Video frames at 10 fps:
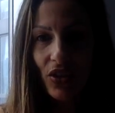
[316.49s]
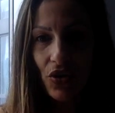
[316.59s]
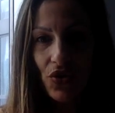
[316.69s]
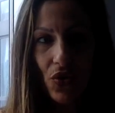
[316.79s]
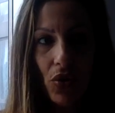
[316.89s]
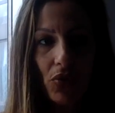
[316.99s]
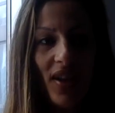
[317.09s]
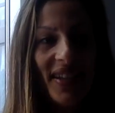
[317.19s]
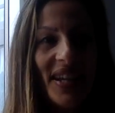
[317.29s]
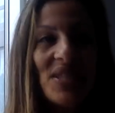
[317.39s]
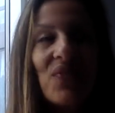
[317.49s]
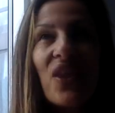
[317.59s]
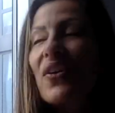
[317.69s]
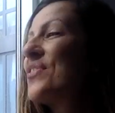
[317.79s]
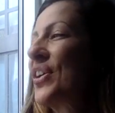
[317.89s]
the control. It's
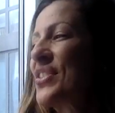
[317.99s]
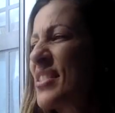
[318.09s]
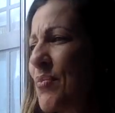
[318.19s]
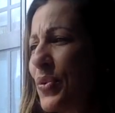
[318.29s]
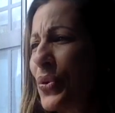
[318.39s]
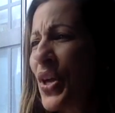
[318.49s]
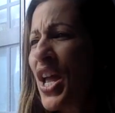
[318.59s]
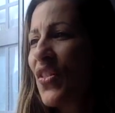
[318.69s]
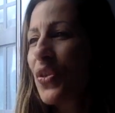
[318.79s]
very, very simple.